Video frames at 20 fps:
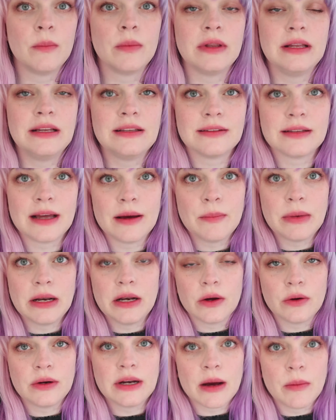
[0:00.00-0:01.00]
please let me
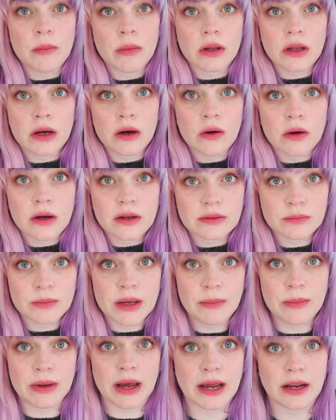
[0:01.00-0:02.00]
know down below, because
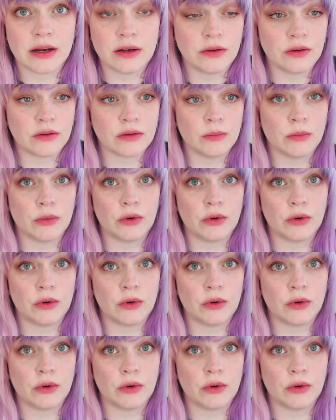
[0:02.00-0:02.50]
maybe I can do some